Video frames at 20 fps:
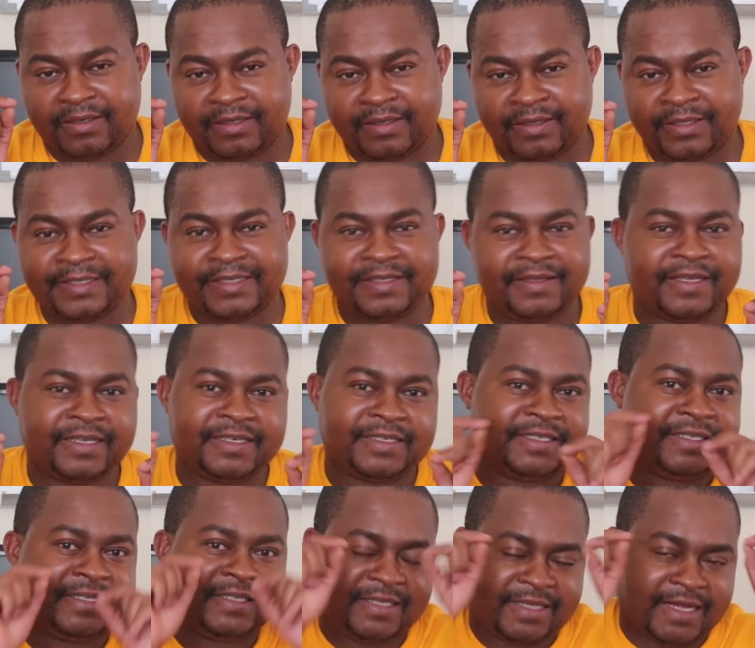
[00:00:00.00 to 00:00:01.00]
This is the
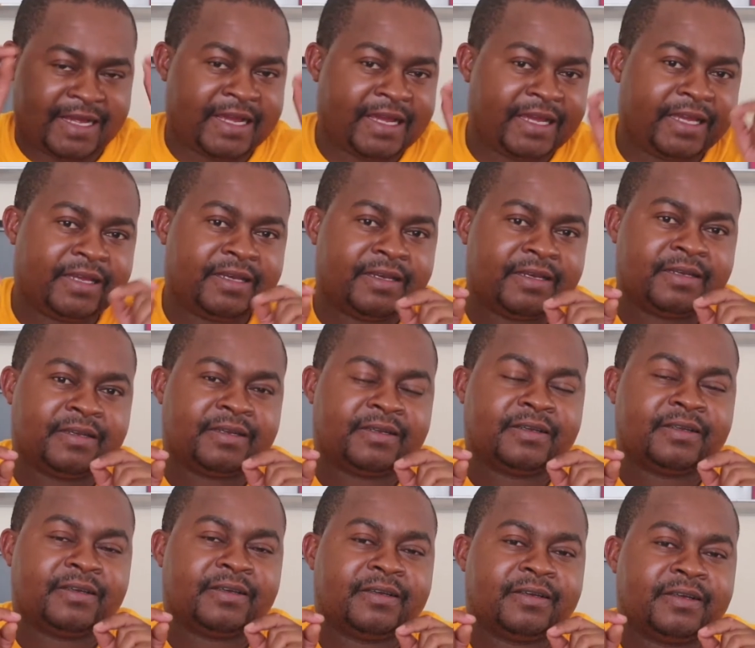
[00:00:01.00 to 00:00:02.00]
design
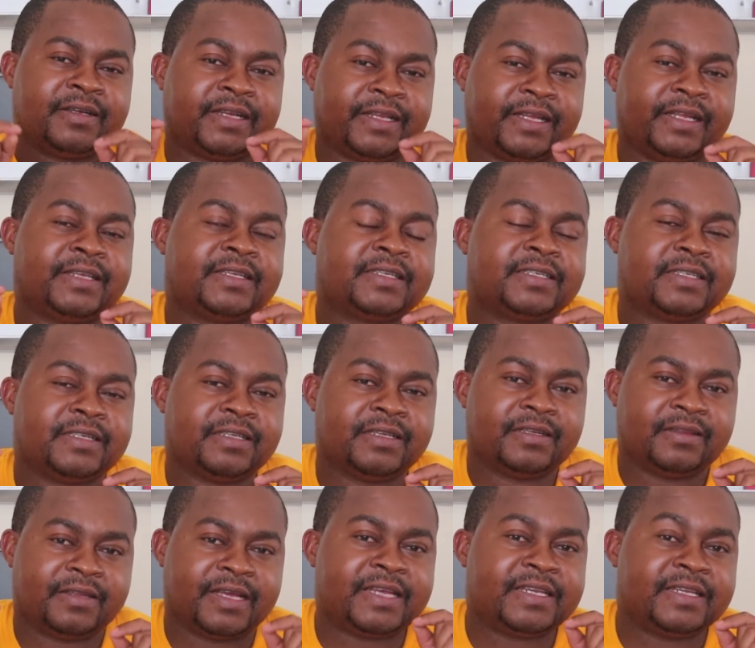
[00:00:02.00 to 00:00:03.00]
rate
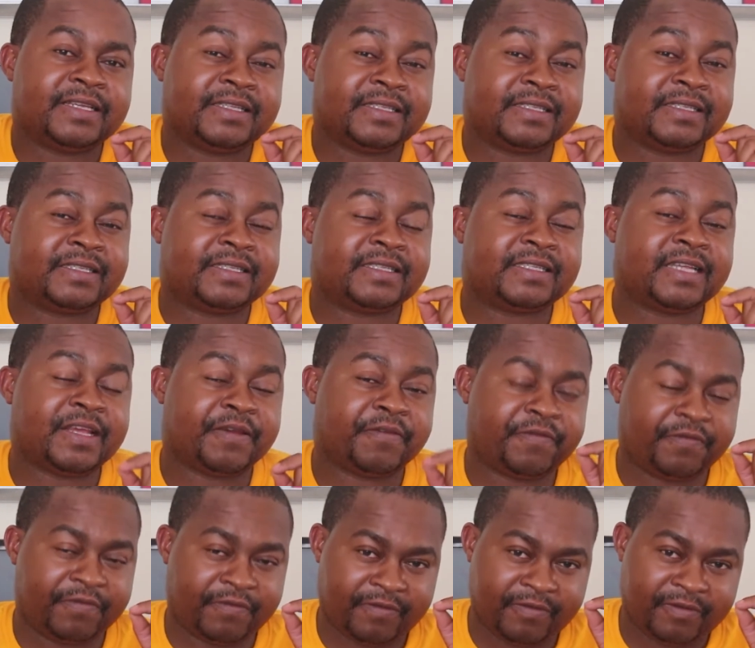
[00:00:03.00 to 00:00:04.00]
that is
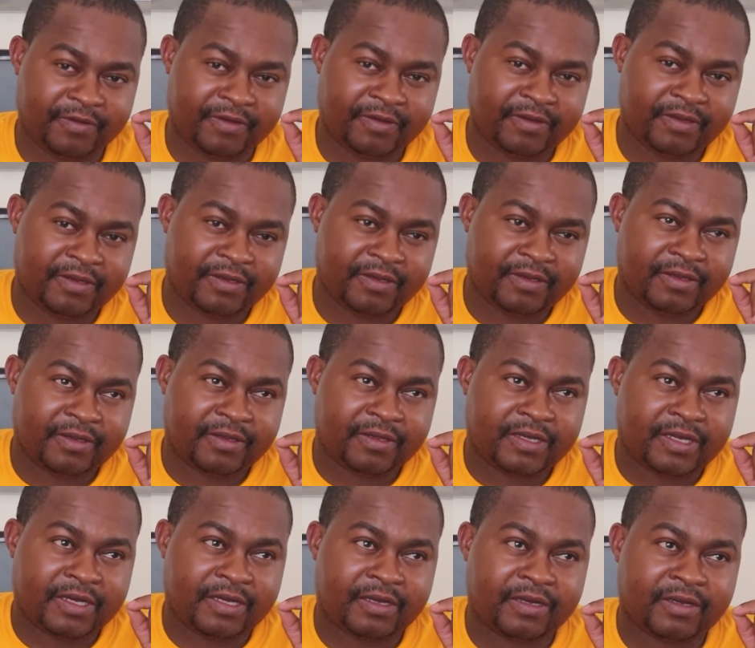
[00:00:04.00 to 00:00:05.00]
safe.
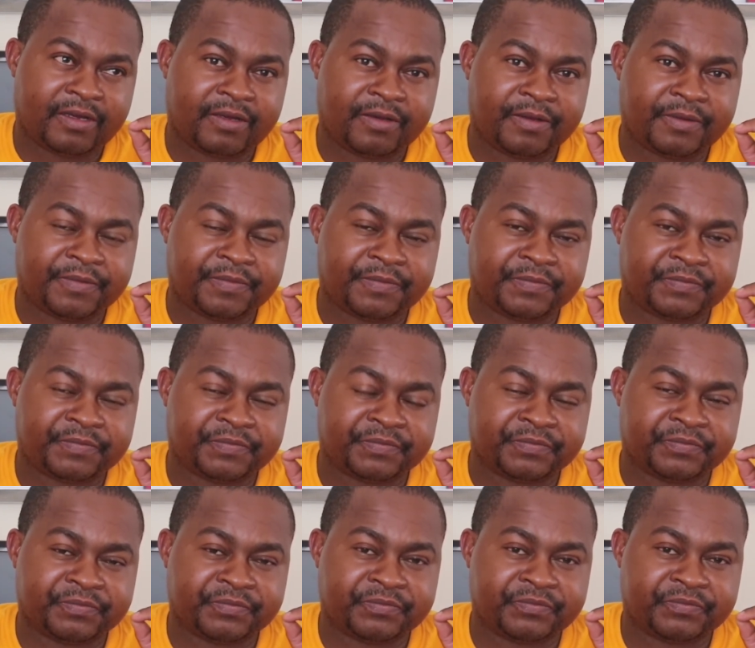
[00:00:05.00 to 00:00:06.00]

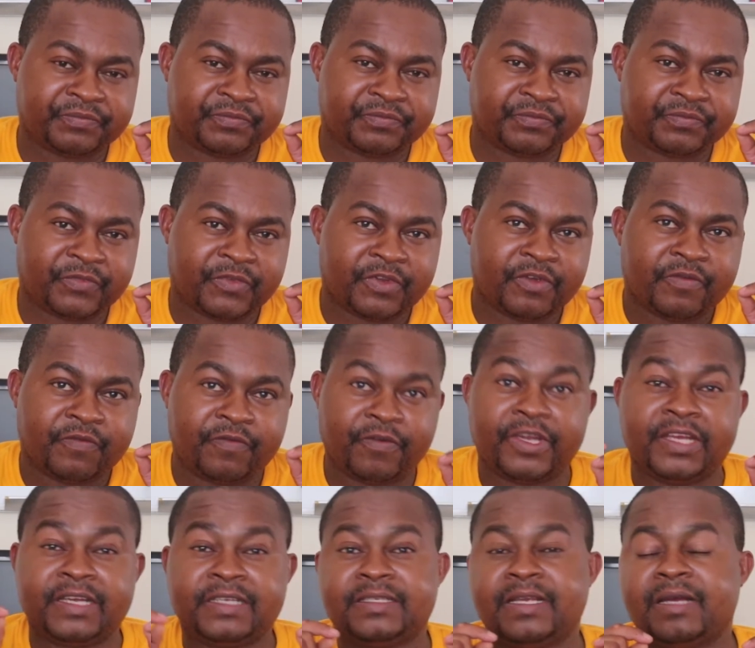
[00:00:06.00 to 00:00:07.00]
For
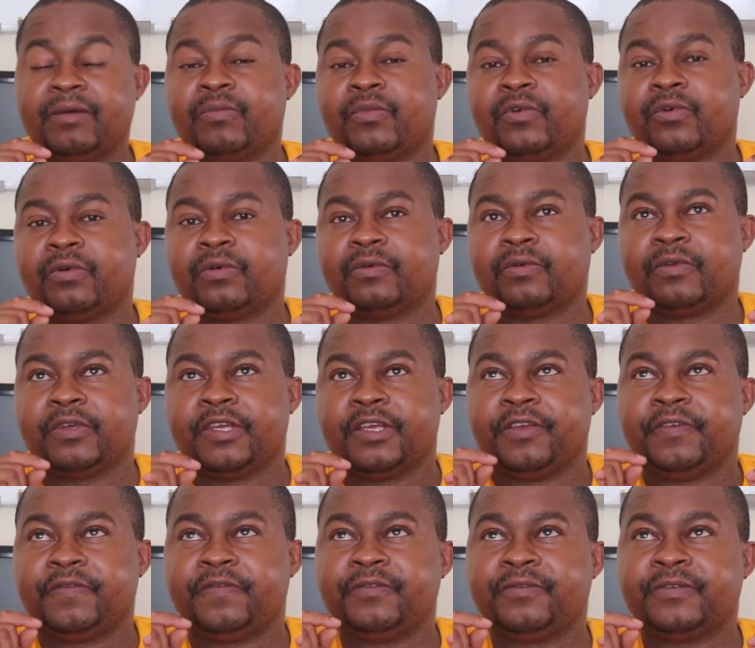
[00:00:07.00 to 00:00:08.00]
example,
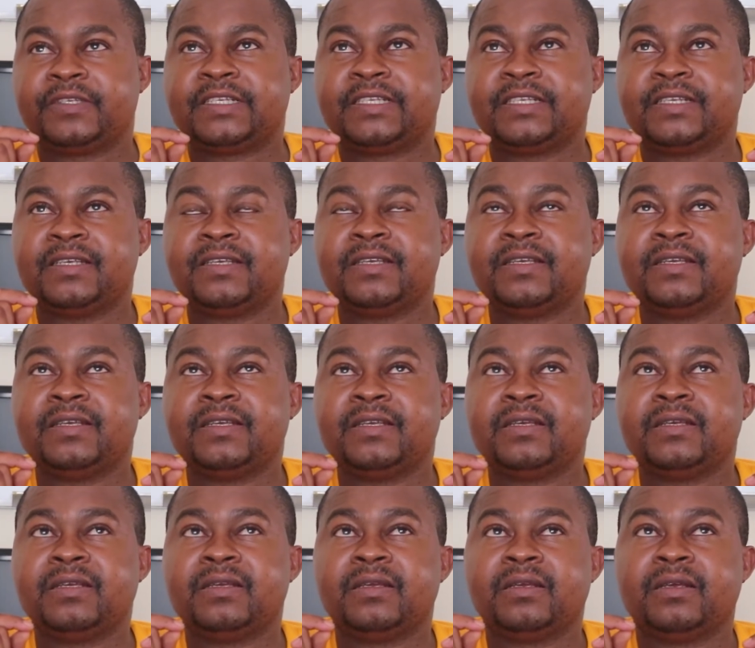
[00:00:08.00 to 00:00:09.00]
if you
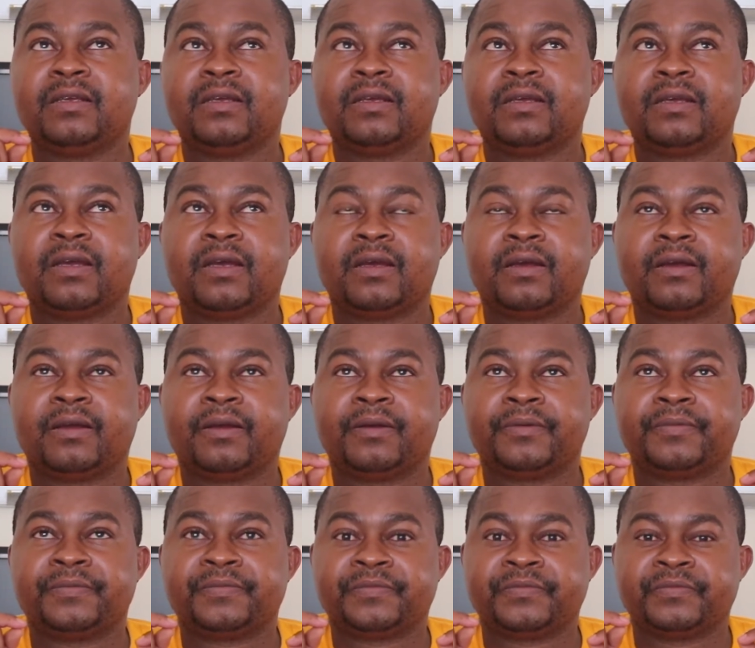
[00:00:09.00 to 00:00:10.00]
see
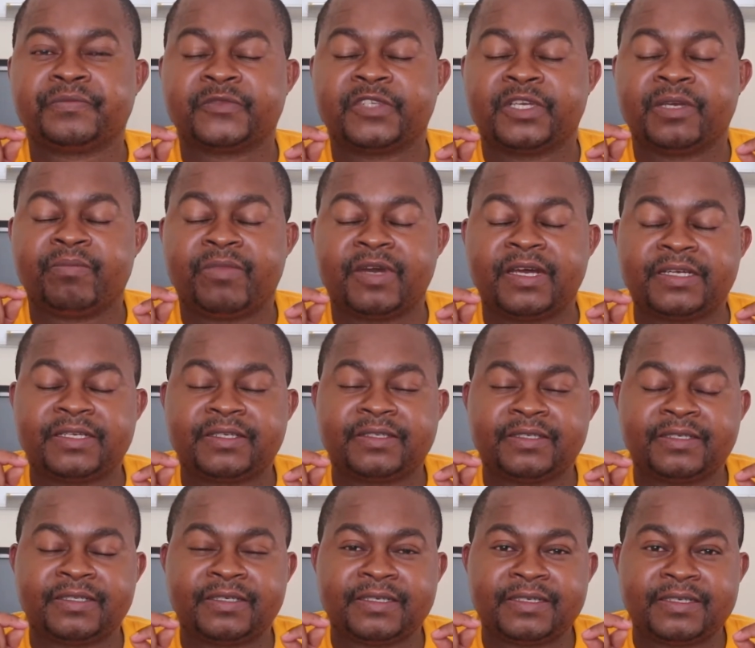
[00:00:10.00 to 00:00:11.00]
a
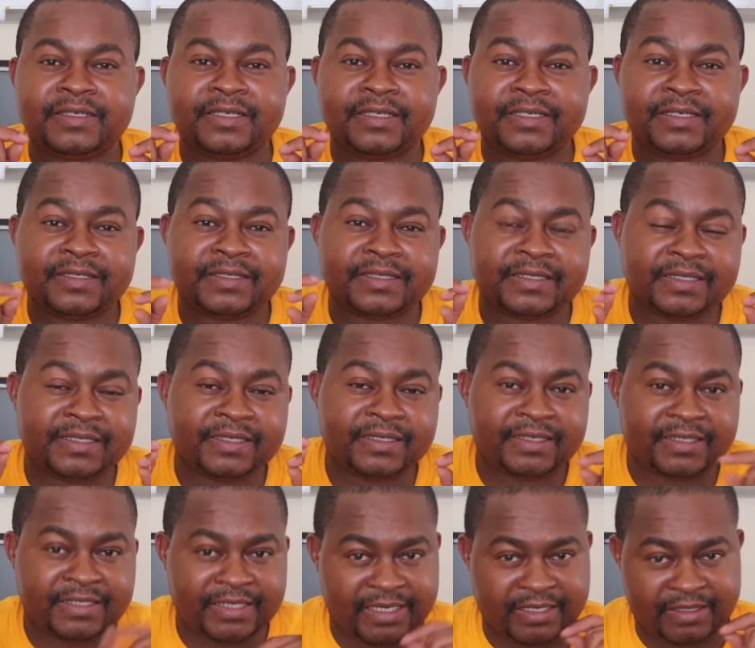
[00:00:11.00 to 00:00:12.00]
battery return
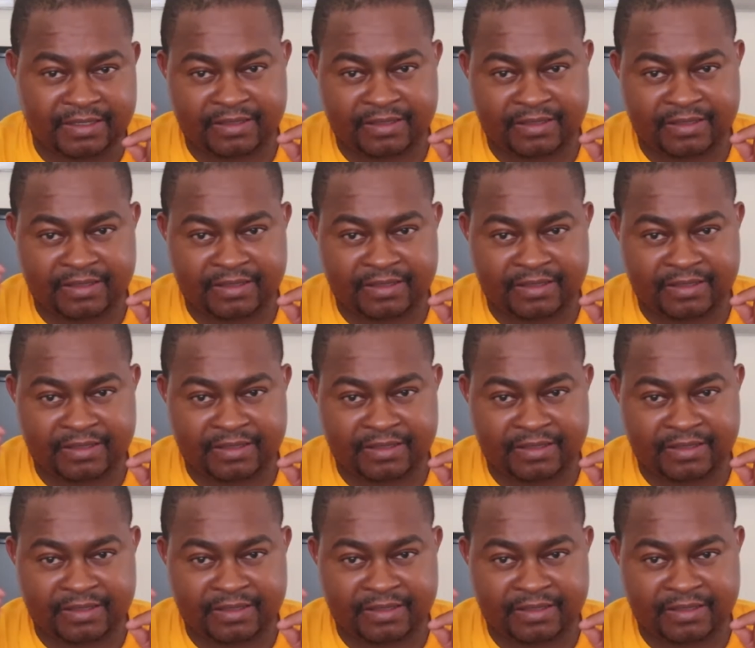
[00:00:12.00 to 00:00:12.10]
C10,